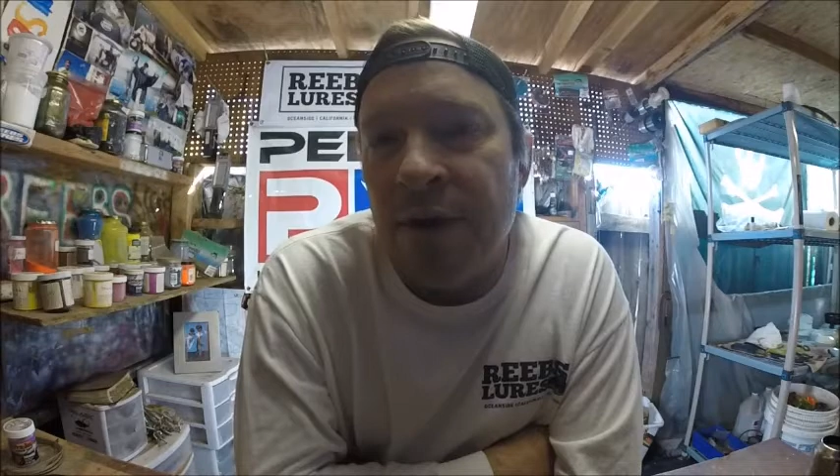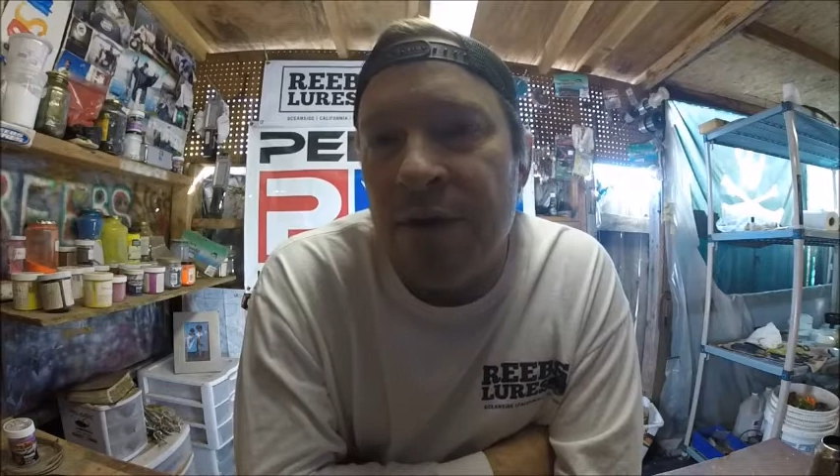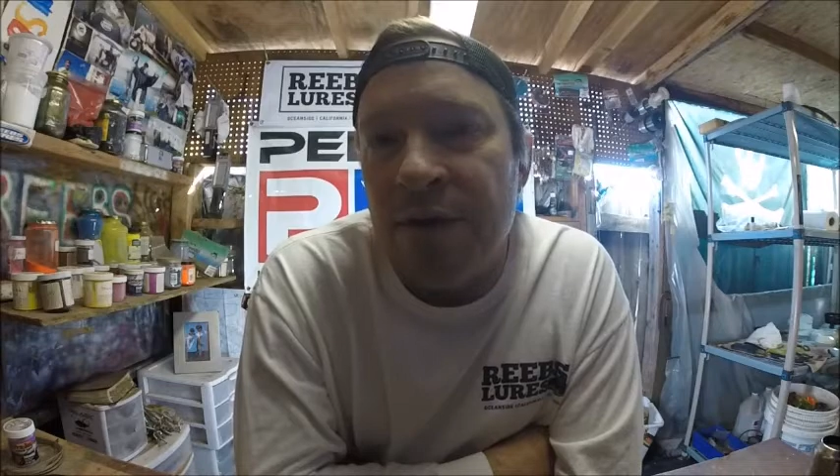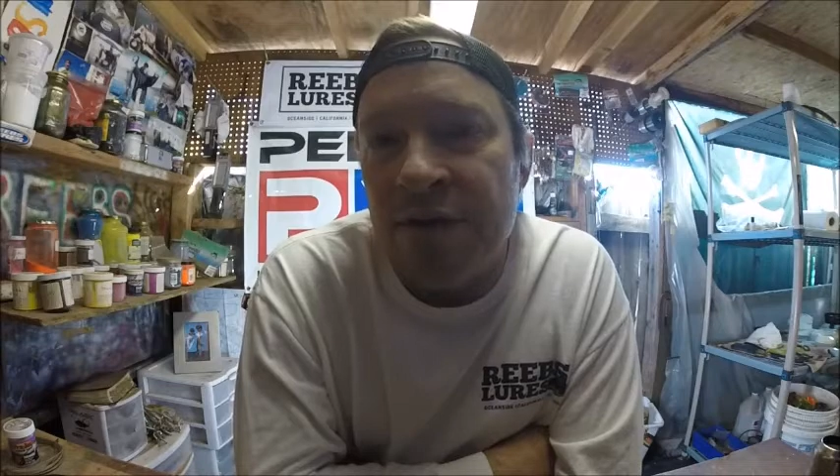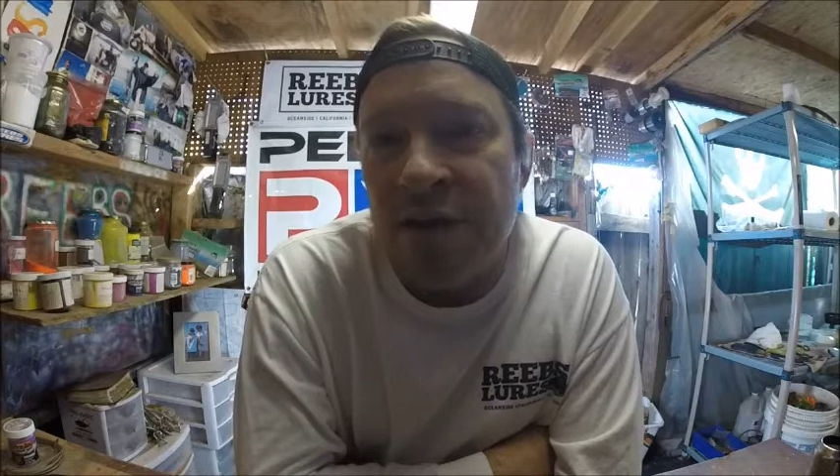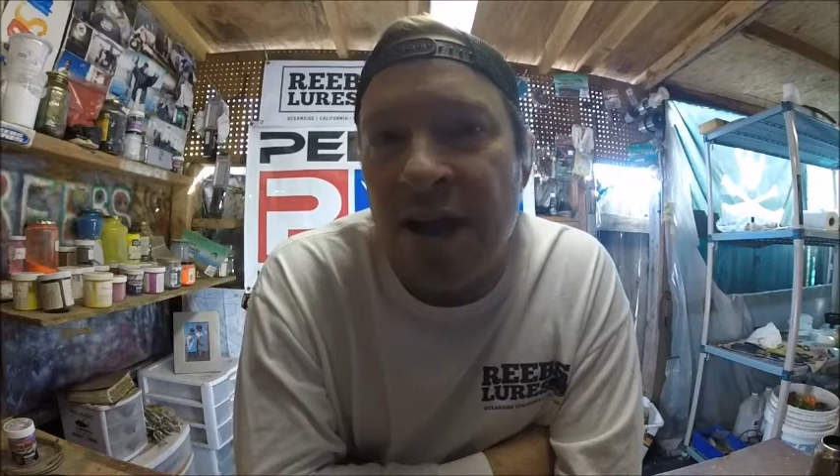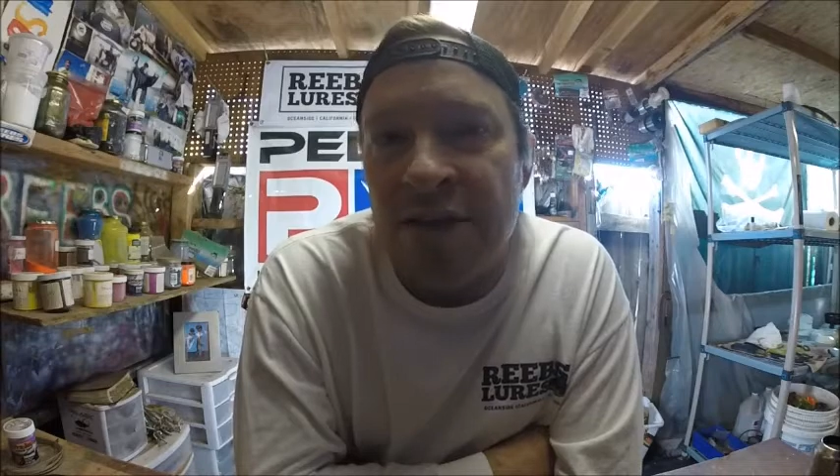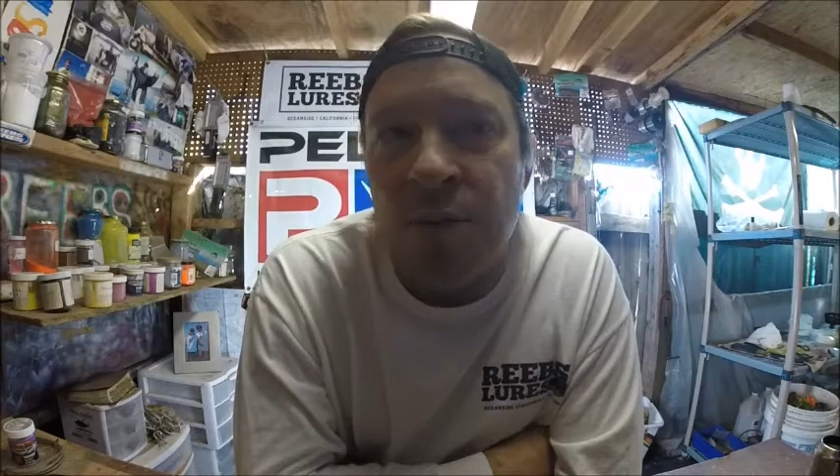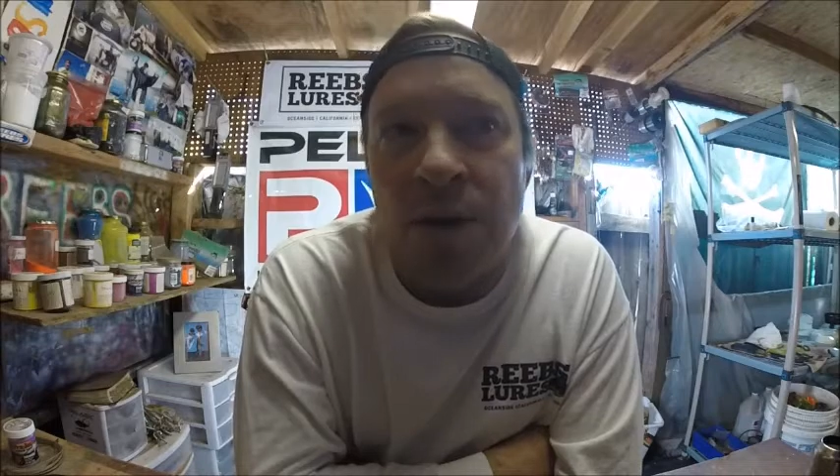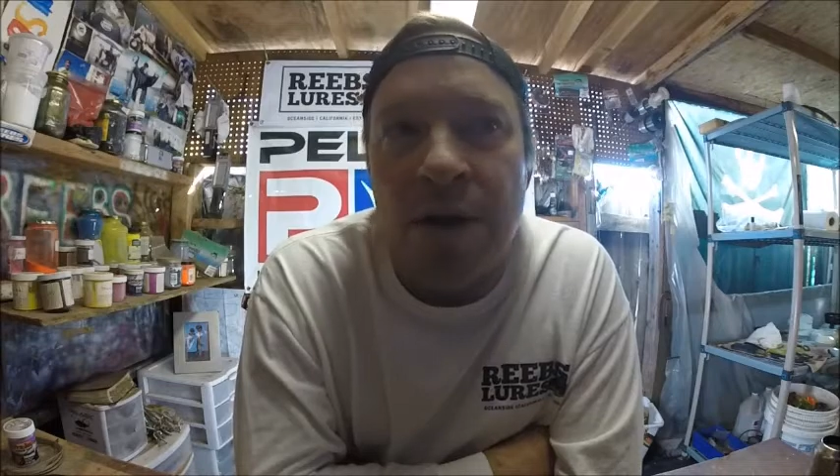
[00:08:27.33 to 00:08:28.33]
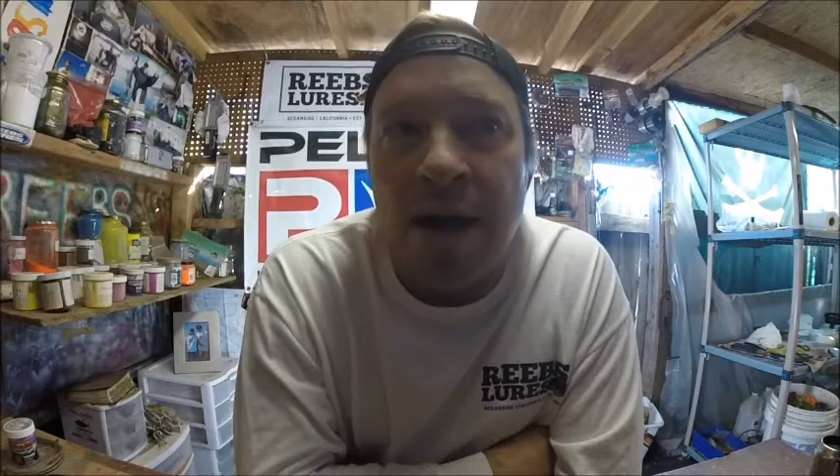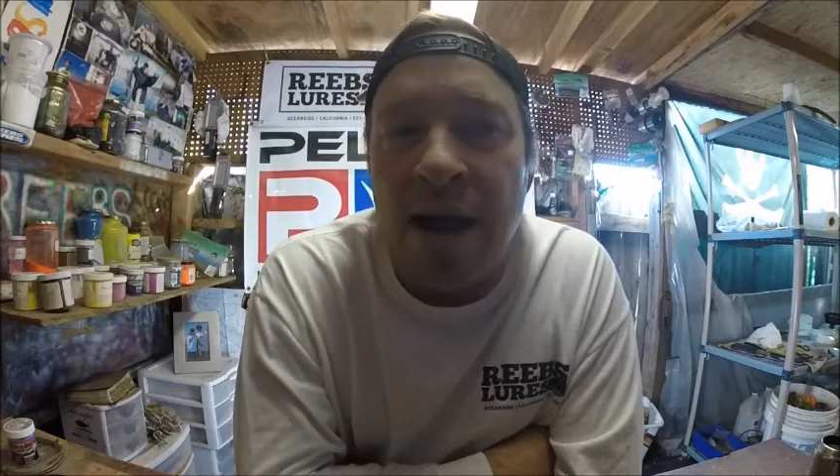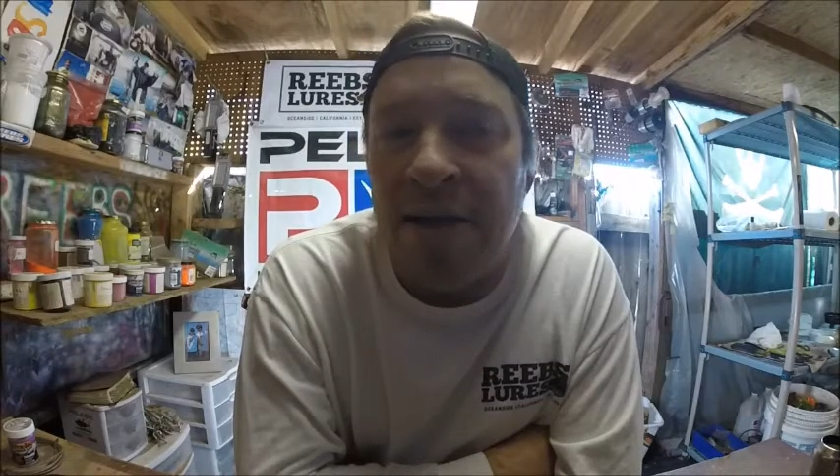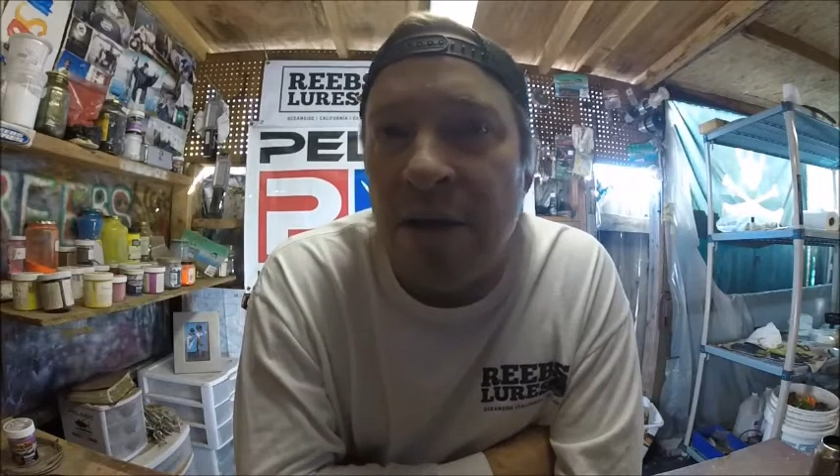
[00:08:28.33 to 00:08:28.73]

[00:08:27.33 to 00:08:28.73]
They would just last one day,